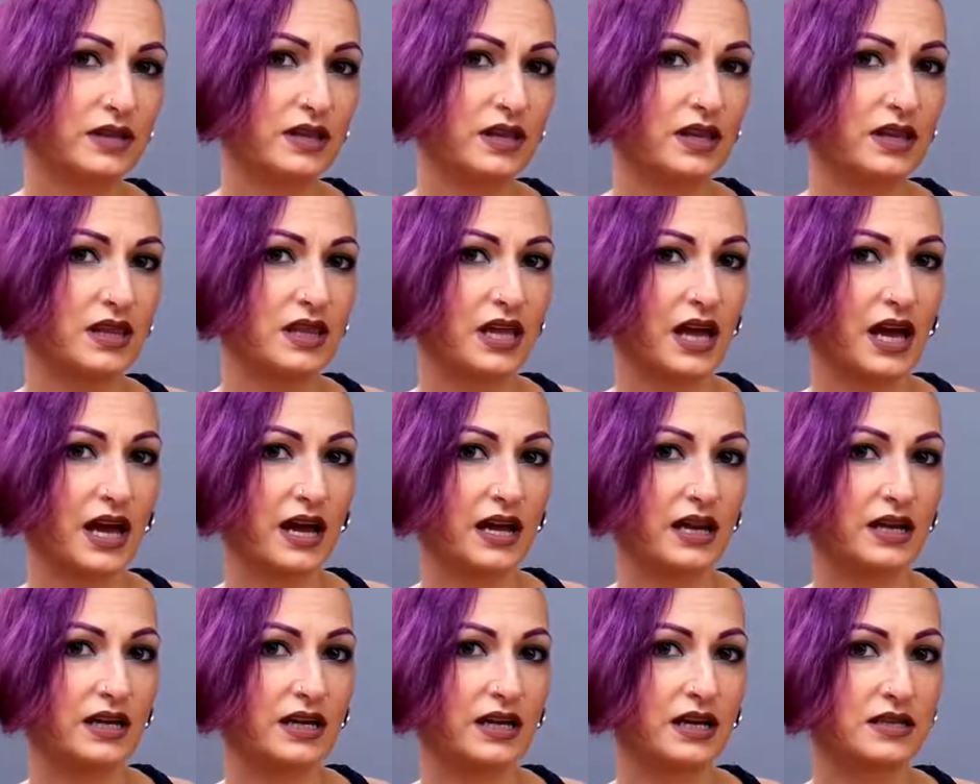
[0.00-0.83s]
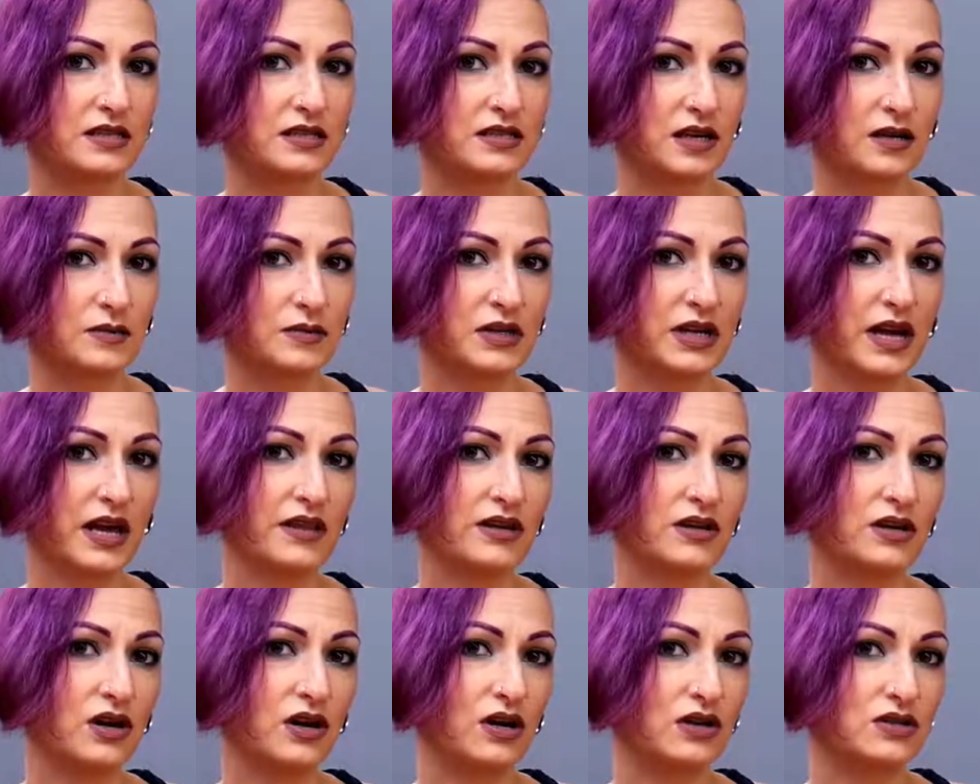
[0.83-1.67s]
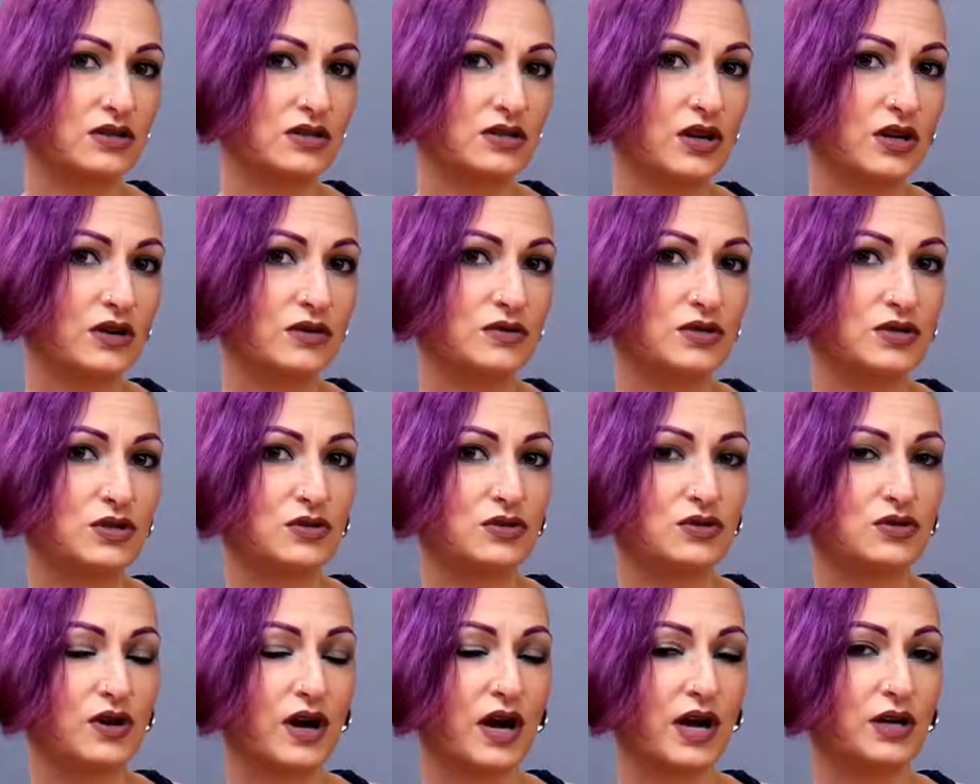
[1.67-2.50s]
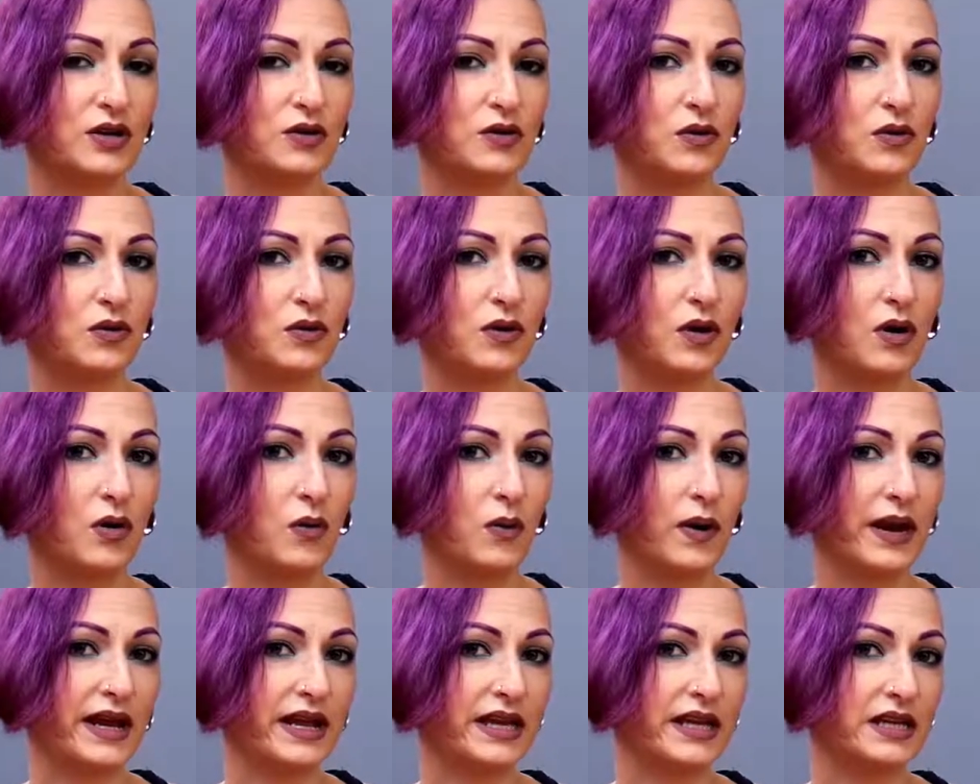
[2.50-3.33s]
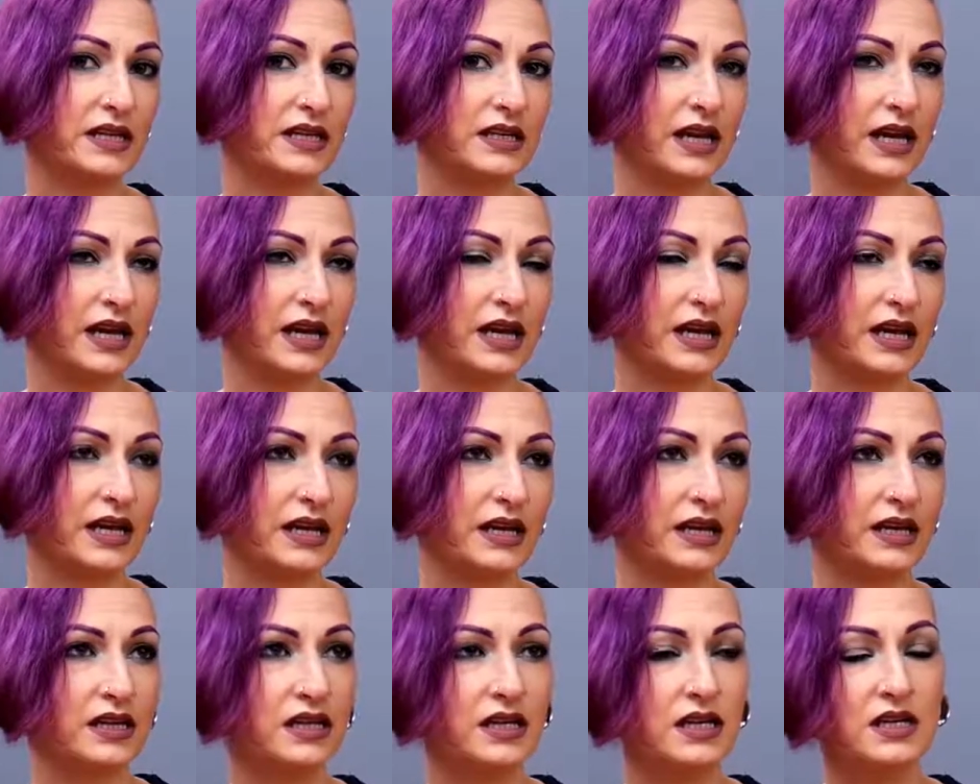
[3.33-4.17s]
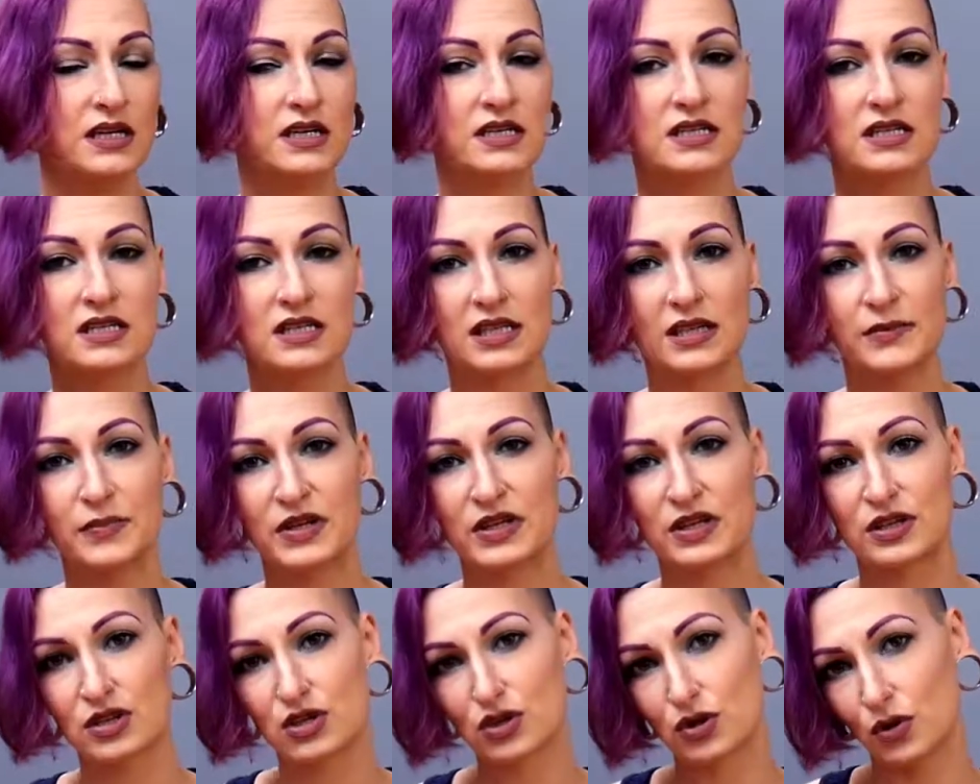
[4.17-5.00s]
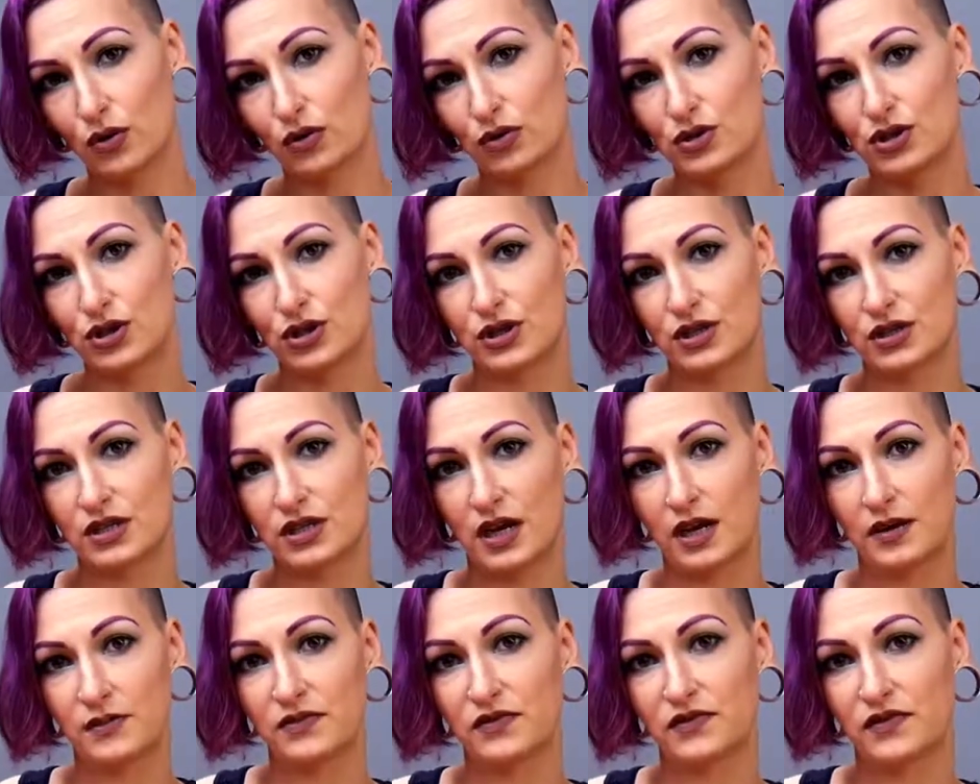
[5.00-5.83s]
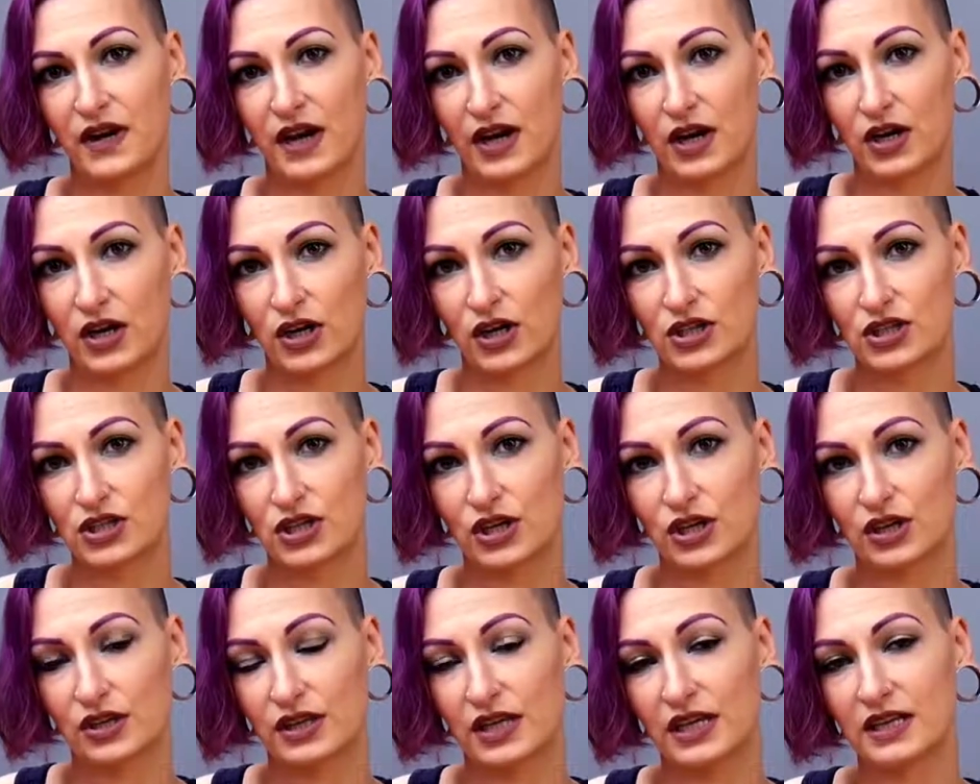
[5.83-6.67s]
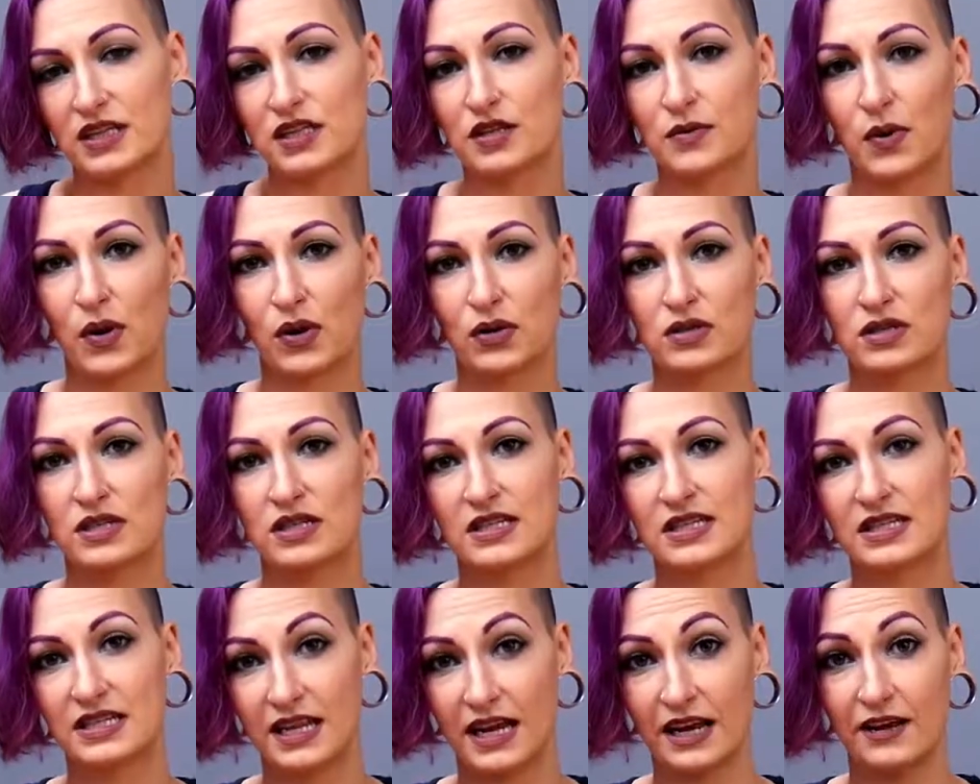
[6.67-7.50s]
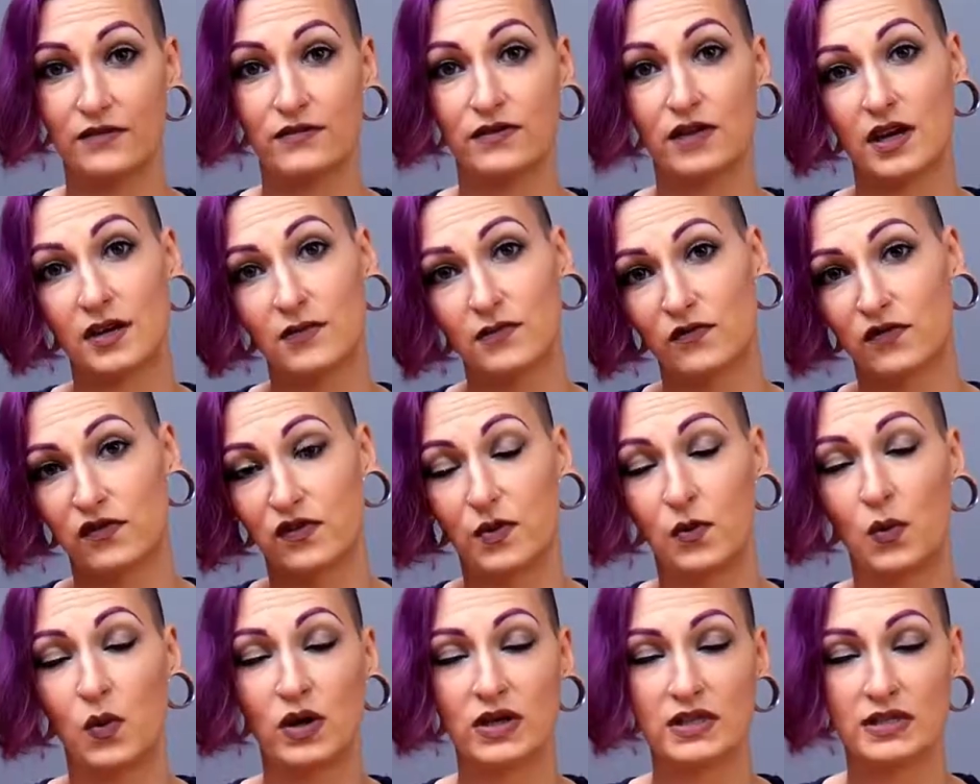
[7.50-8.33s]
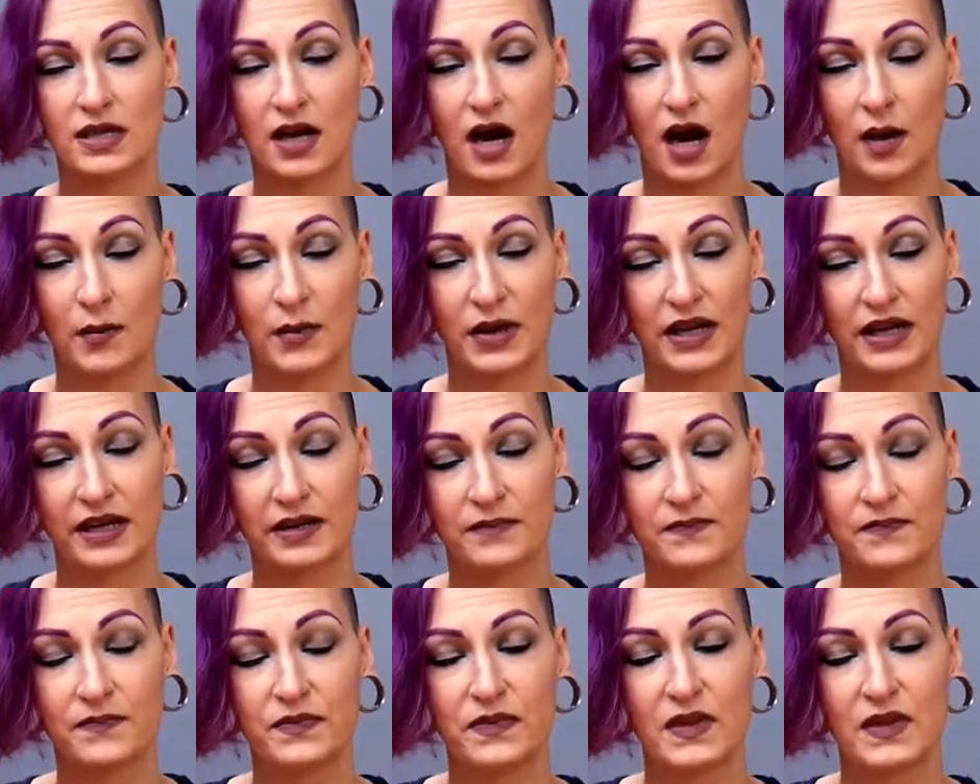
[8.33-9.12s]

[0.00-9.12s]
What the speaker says: that has come together also to try to awaken a sleeping soldier type of character that's supposed to save them from what's coming.